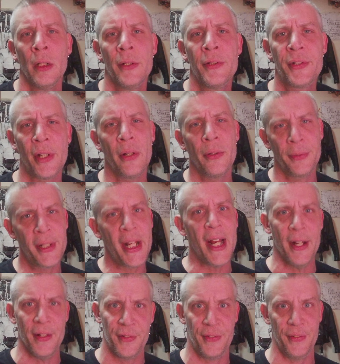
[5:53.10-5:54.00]
So
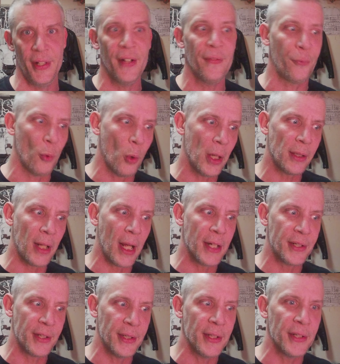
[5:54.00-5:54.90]
yes, if one
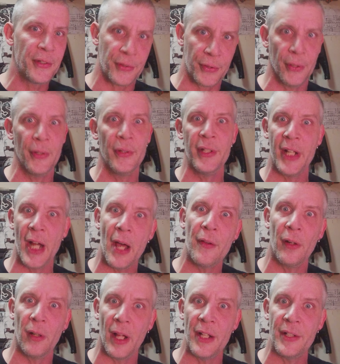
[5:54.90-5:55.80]
legend is true, the
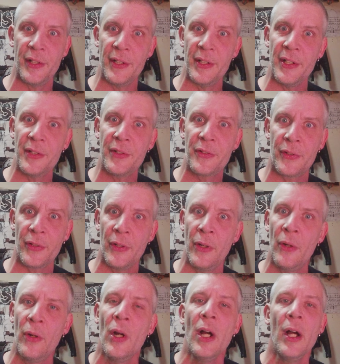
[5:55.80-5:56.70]
other legend is
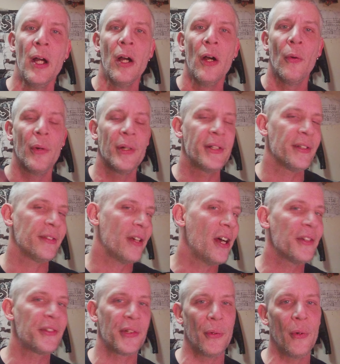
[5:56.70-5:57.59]
true, which is
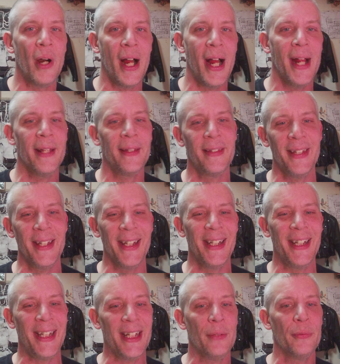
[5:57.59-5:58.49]
also why I
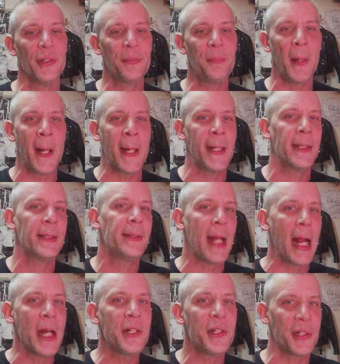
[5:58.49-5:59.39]
think he was paying
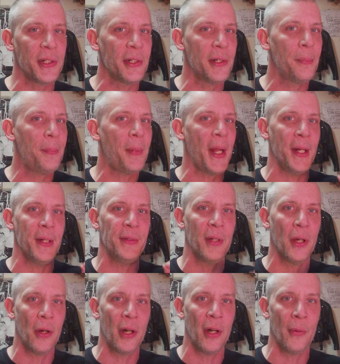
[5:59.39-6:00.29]
attention to
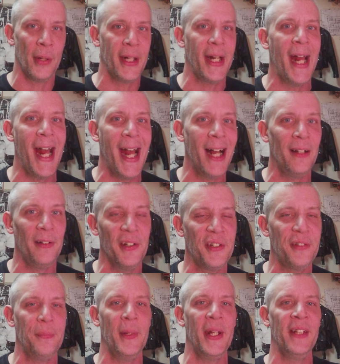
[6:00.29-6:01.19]
Pandora when
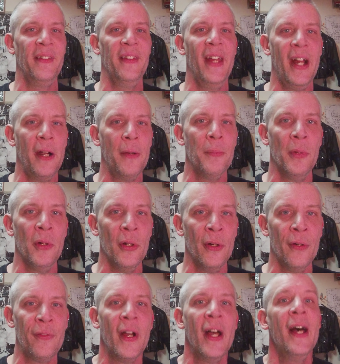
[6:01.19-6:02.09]
Atlas made their
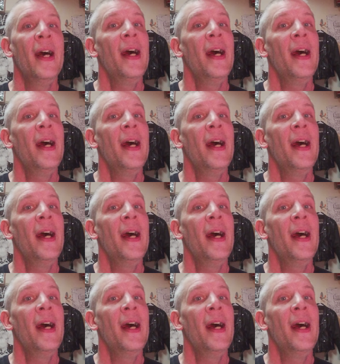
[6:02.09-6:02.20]
move